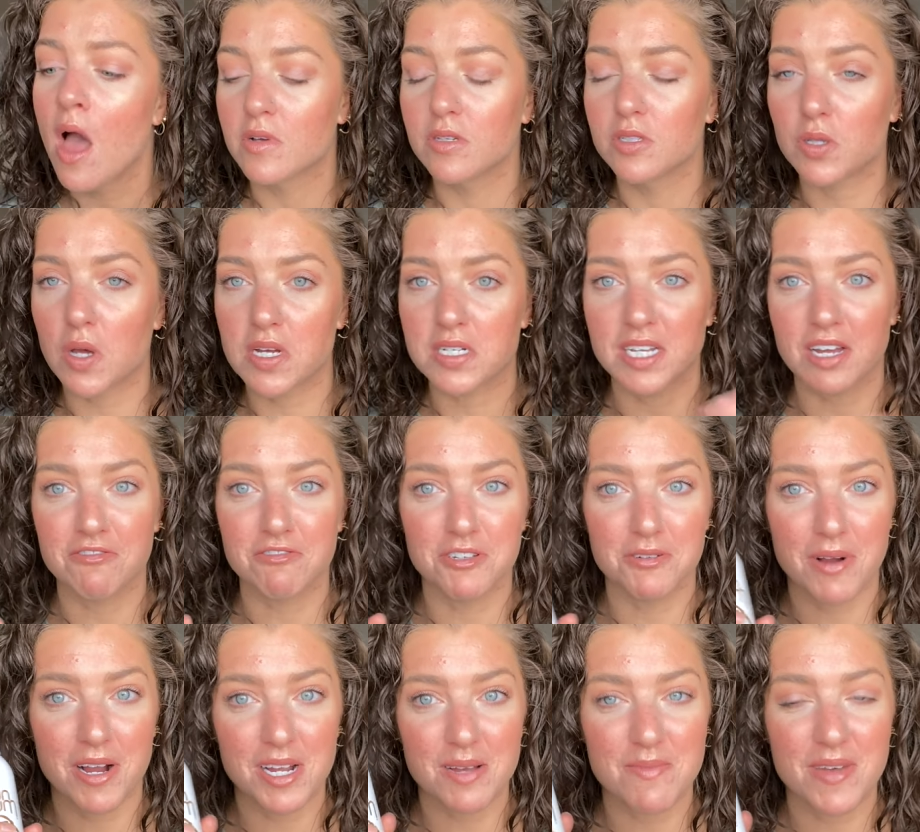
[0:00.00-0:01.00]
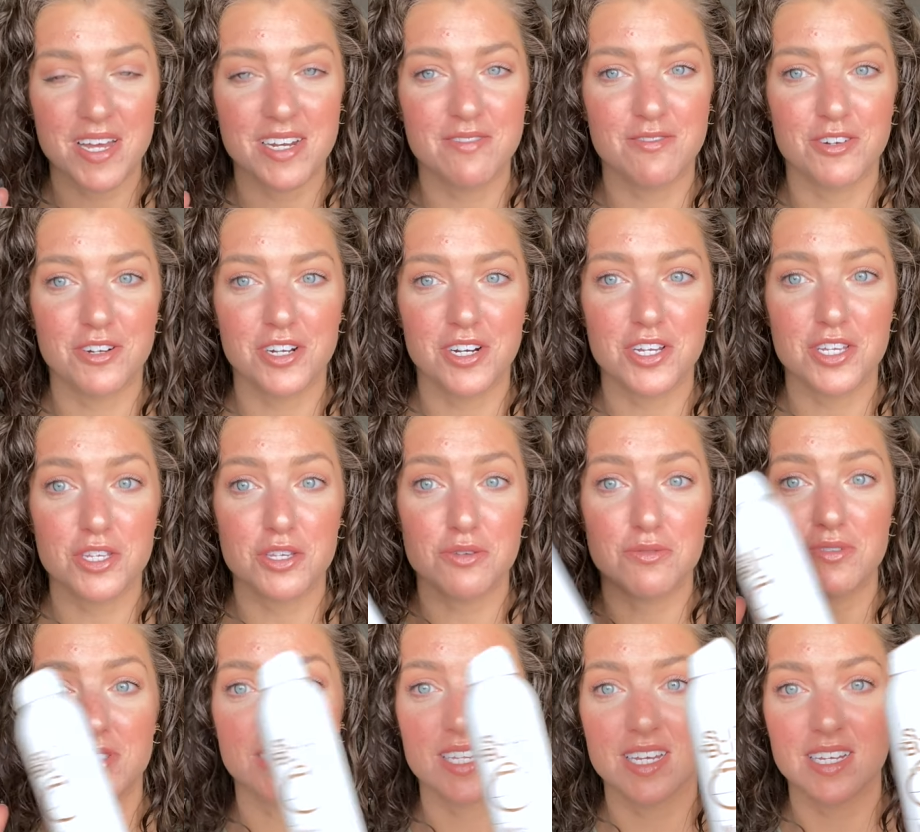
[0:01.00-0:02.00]
So I definitely recommend if you're gonna
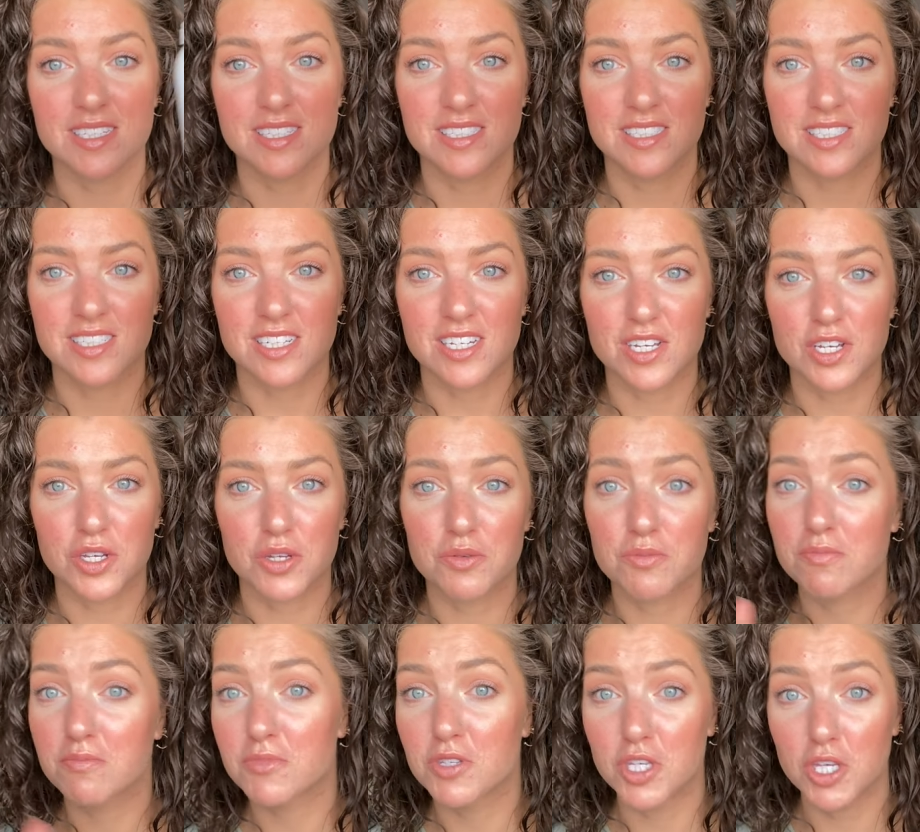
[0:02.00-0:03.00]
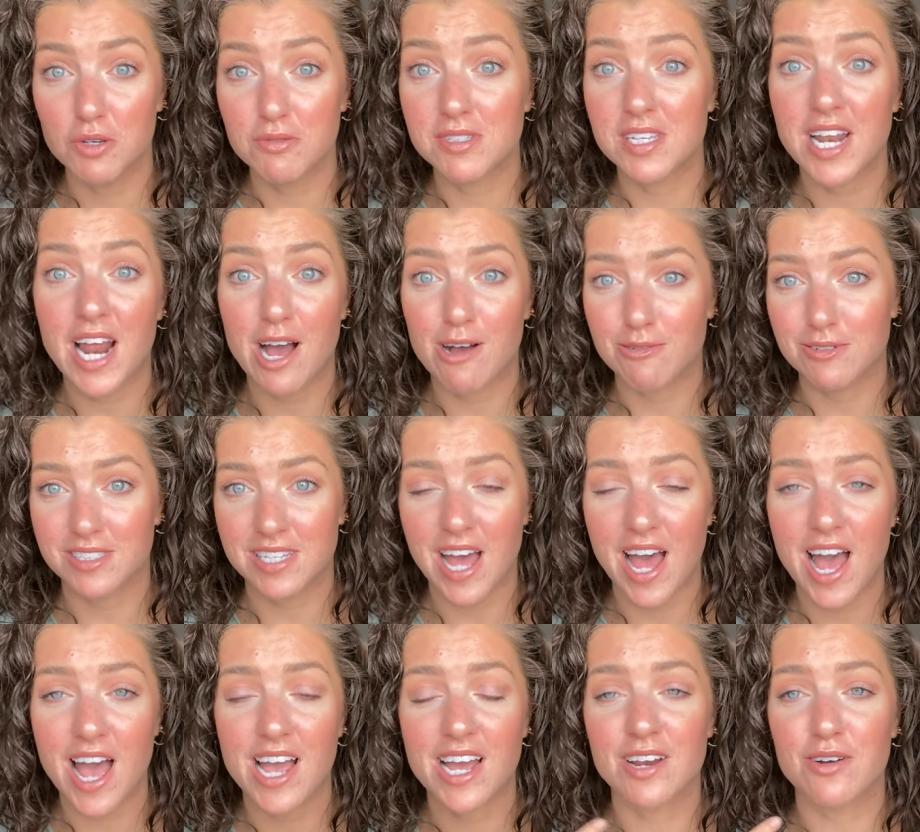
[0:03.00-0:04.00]
use this to use it
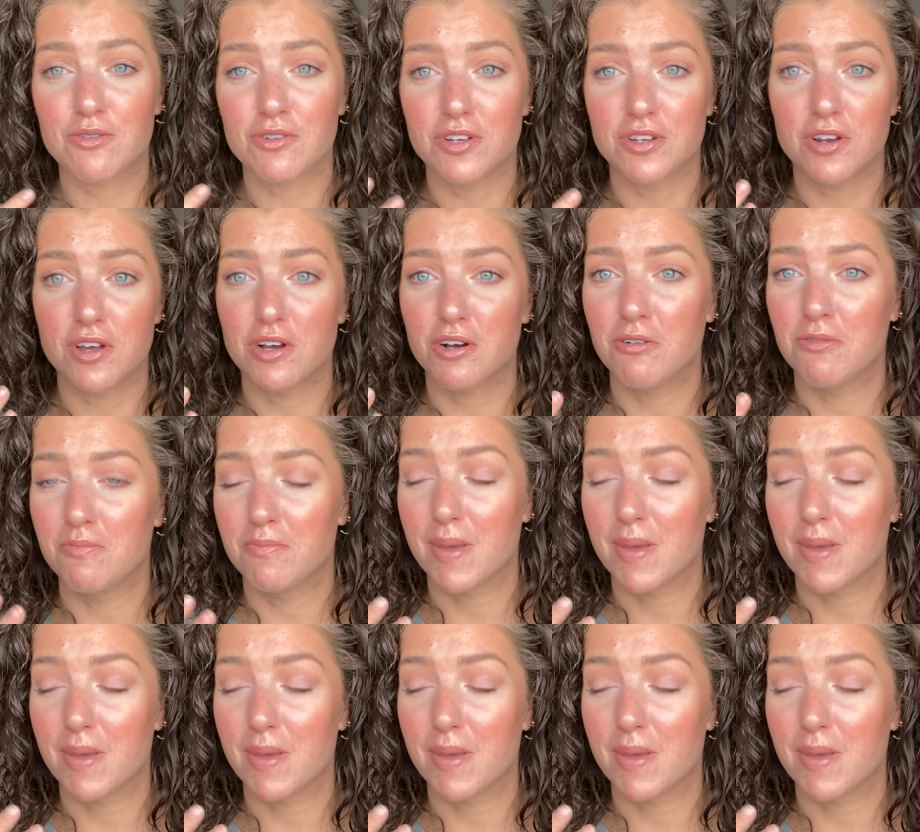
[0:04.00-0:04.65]
outside or, you know,